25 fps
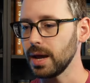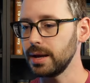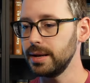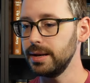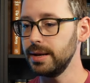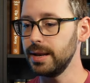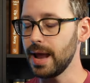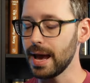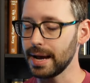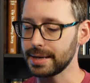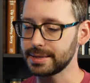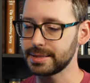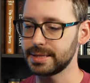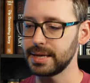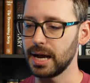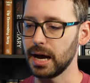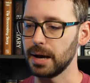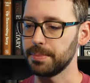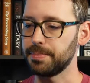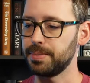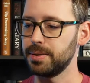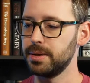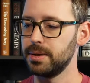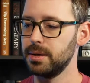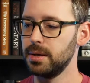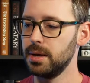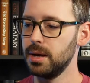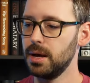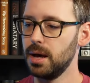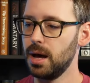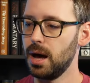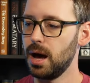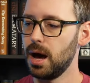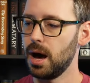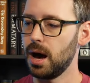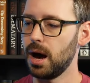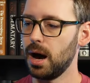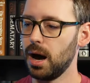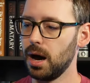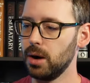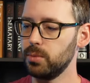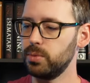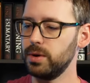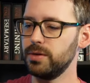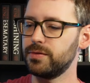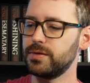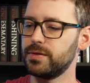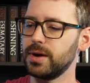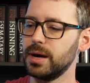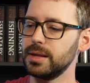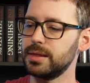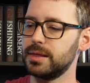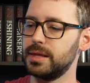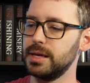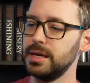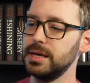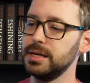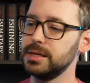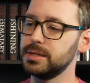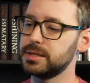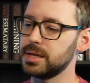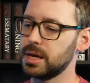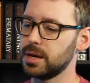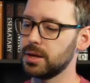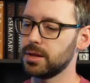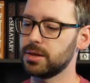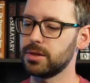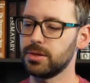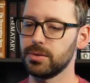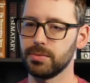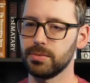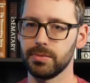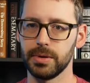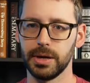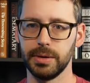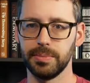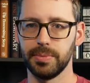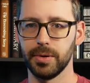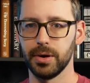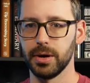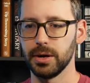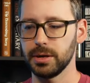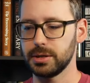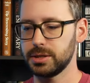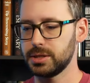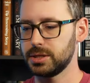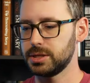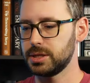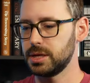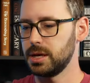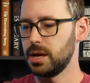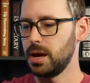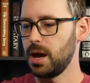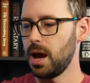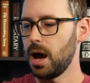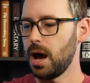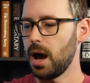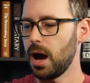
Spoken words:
Next up, we've got these three books.